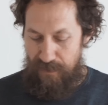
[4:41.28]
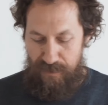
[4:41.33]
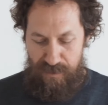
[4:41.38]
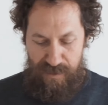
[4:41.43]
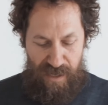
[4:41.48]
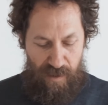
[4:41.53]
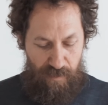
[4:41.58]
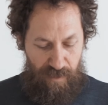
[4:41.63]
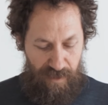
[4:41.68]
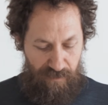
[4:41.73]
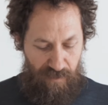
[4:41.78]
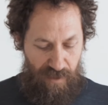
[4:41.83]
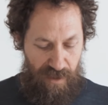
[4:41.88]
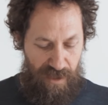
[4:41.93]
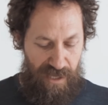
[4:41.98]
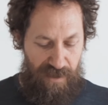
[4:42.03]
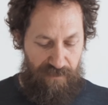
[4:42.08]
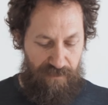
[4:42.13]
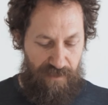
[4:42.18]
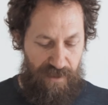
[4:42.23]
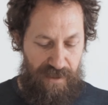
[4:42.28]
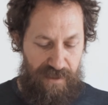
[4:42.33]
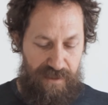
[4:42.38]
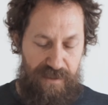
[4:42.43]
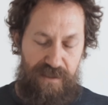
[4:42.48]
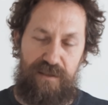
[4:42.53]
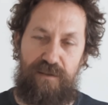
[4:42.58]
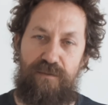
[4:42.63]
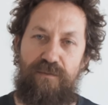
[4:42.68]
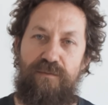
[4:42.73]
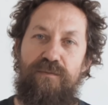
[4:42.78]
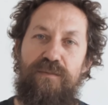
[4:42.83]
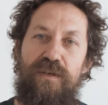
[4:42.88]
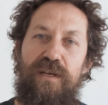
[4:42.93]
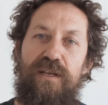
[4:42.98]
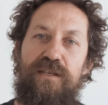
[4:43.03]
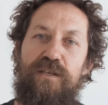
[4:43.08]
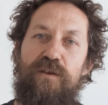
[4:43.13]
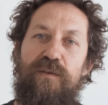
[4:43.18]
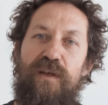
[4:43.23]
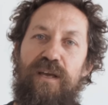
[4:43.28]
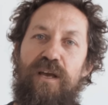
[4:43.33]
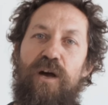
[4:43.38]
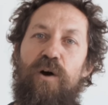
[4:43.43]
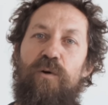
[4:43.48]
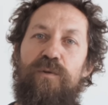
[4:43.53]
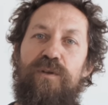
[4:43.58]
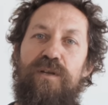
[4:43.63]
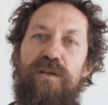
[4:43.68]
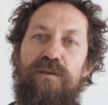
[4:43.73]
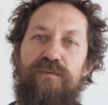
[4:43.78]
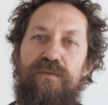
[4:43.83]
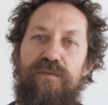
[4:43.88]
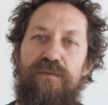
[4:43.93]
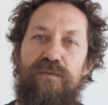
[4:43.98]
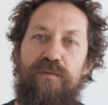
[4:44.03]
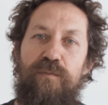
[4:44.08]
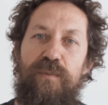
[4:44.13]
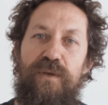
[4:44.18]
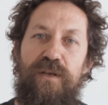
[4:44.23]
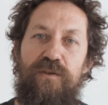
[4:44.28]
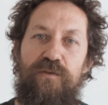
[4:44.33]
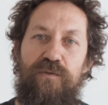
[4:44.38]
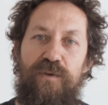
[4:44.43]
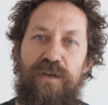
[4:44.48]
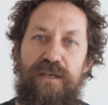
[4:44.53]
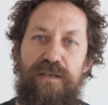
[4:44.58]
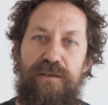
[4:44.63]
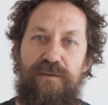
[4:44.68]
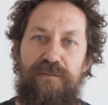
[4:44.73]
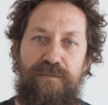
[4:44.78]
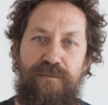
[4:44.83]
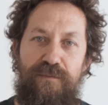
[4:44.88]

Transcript: So now we have to leave these until they're cold enough for me to drink.